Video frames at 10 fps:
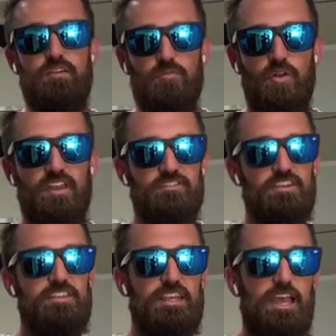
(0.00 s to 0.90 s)
pull
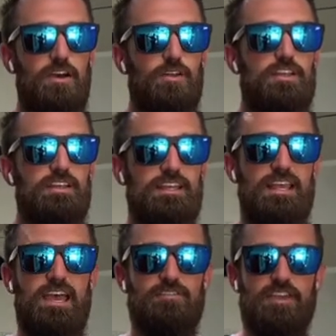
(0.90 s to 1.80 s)
everything out, and
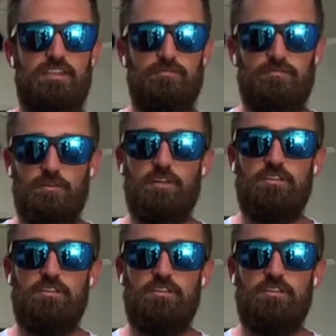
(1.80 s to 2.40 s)
have a fully